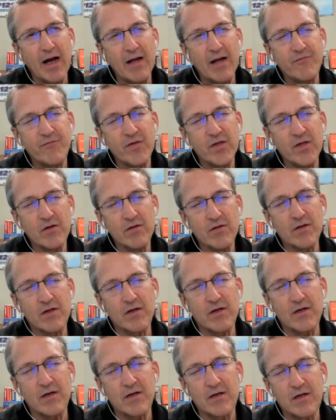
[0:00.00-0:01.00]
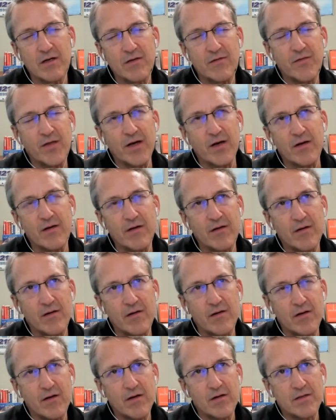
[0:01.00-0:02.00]
I feel that
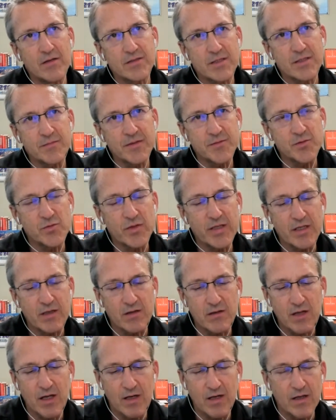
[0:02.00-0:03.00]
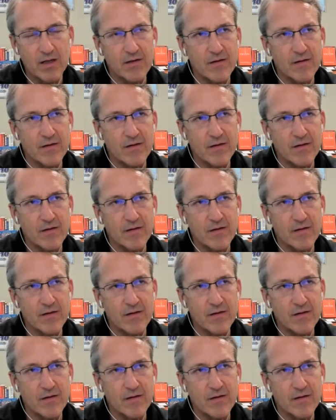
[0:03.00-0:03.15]
sometimes we get a lot of,